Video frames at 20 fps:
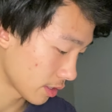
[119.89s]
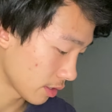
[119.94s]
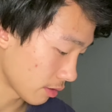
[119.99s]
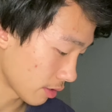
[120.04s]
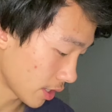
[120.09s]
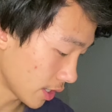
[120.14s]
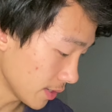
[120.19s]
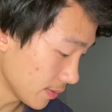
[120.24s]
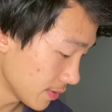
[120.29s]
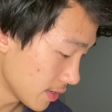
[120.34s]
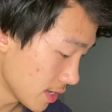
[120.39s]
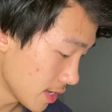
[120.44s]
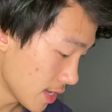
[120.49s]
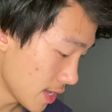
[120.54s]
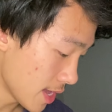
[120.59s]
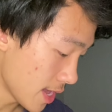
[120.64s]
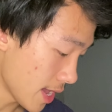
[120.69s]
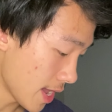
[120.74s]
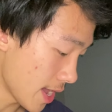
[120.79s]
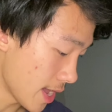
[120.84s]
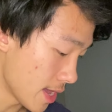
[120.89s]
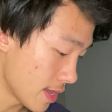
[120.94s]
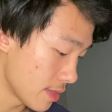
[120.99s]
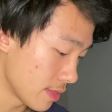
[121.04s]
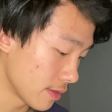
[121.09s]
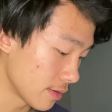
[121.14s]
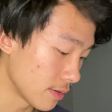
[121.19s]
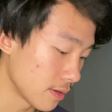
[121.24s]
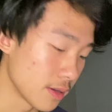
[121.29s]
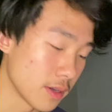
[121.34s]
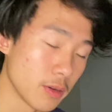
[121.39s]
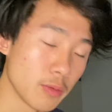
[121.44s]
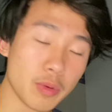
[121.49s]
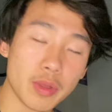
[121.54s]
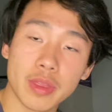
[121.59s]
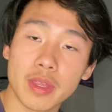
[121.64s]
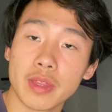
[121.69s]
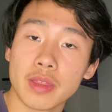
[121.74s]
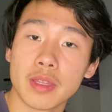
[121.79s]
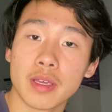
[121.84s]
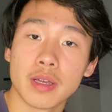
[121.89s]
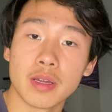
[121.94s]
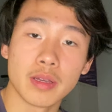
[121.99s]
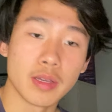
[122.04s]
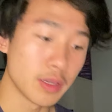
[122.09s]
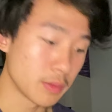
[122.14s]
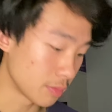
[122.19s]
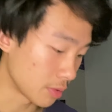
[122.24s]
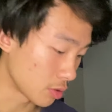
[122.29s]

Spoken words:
Okay. And in